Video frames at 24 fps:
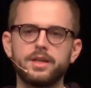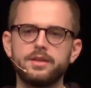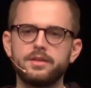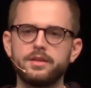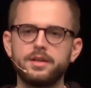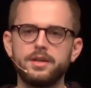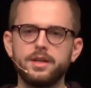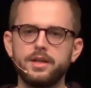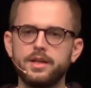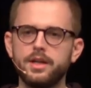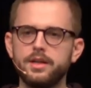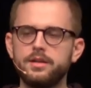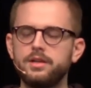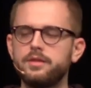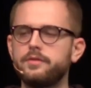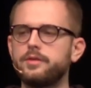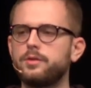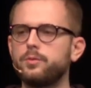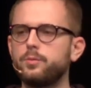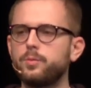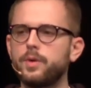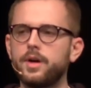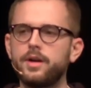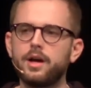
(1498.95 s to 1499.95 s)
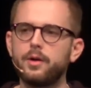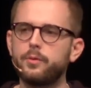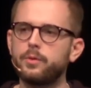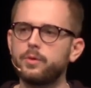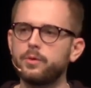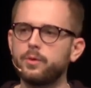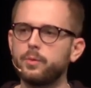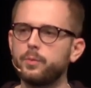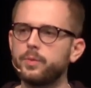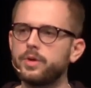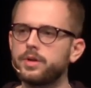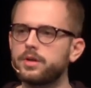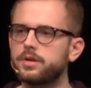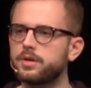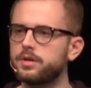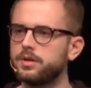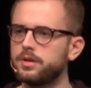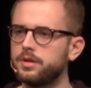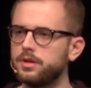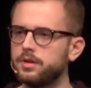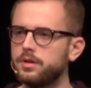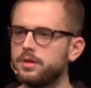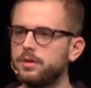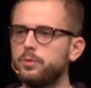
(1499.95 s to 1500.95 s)
can dedicate even 1 hour a week,
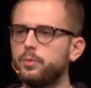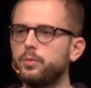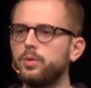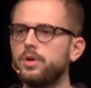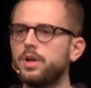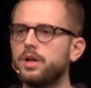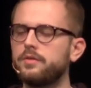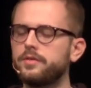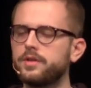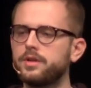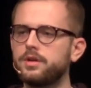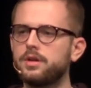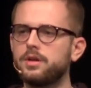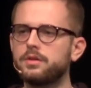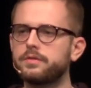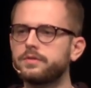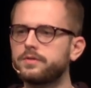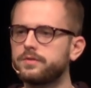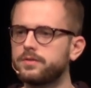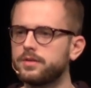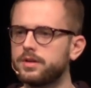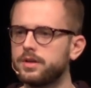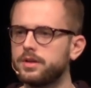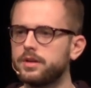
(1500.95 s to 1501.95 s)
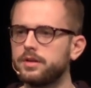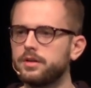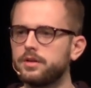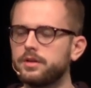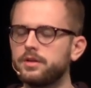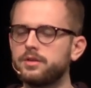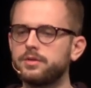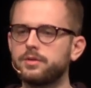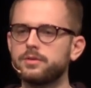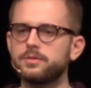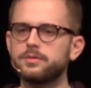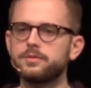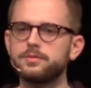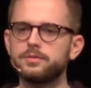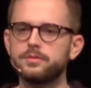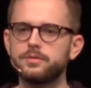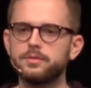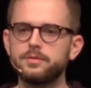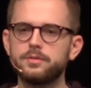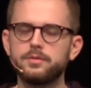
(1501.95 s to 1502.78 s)
we'll have enough, you know,